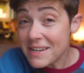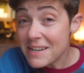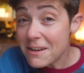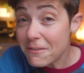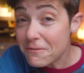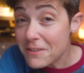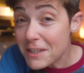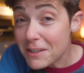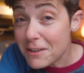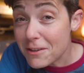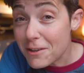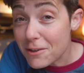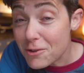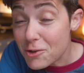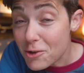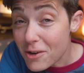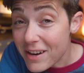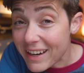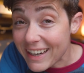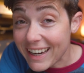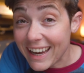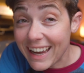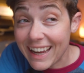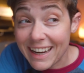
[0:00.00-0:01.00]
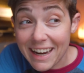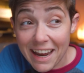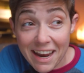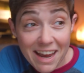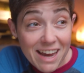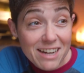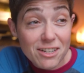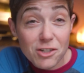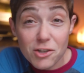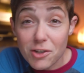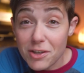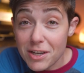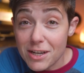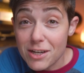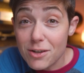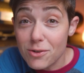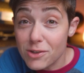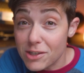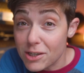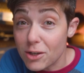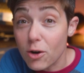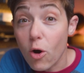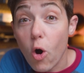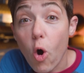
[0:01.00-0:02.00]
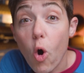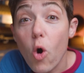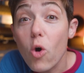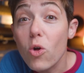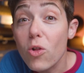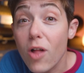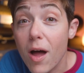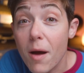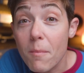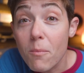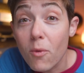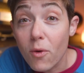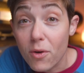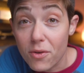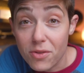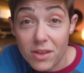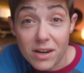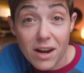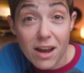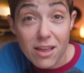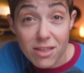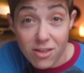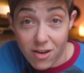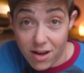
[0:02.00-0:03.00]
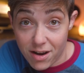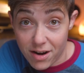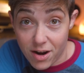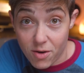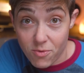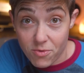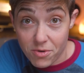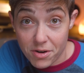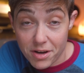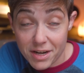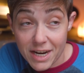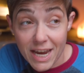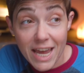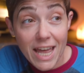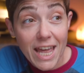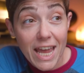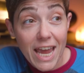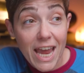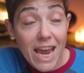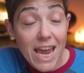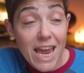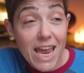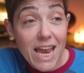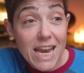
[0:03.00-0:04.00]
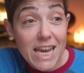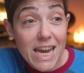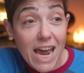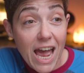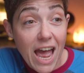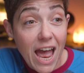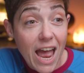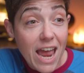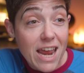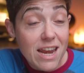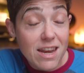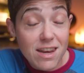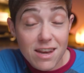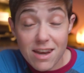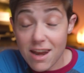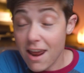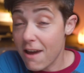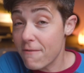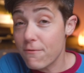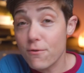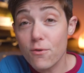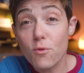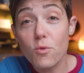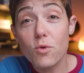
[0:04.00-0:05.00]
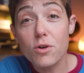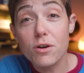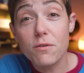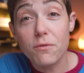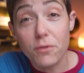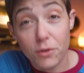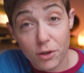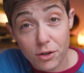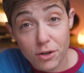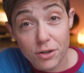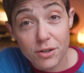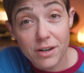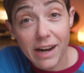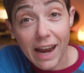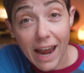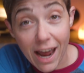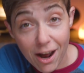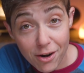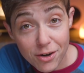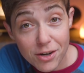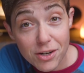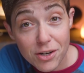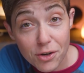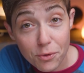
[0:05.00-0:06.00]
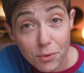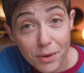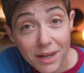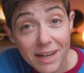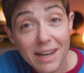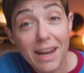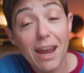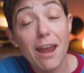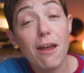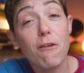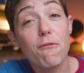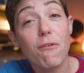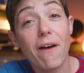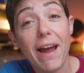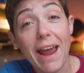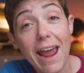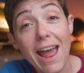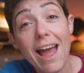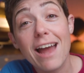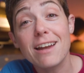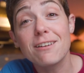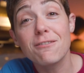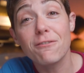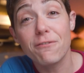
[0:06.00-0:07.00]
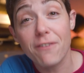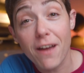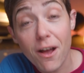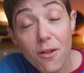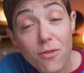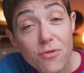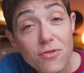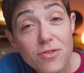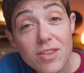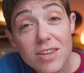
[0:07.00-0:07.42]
nifty little trick, and I actually use it a whole lot more than I thought I would. And I never would have learned how to do it if I hadn't found